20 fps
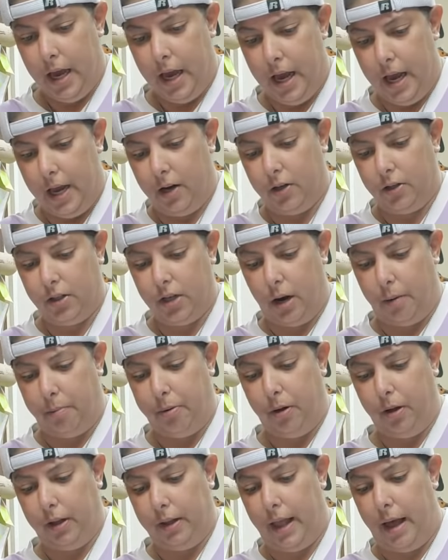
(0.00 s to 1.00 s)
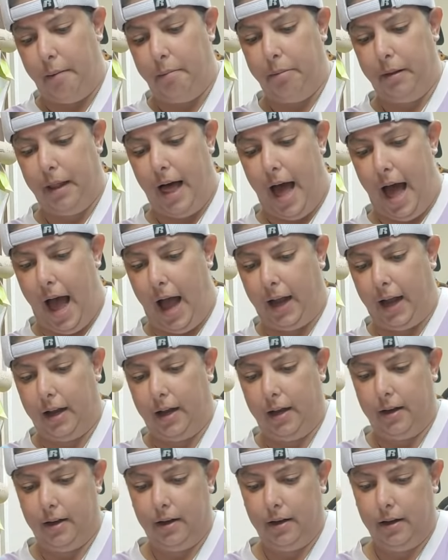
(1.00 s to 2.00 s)
it'll start pulling that black
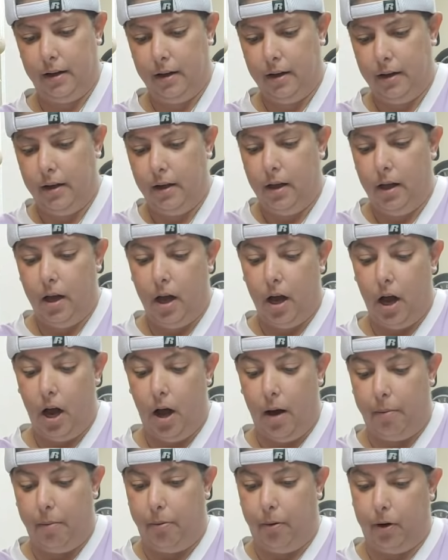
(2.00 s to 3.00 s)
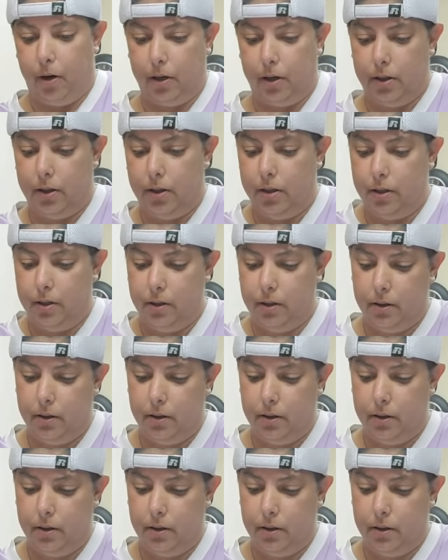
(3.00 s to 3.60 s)
upwards.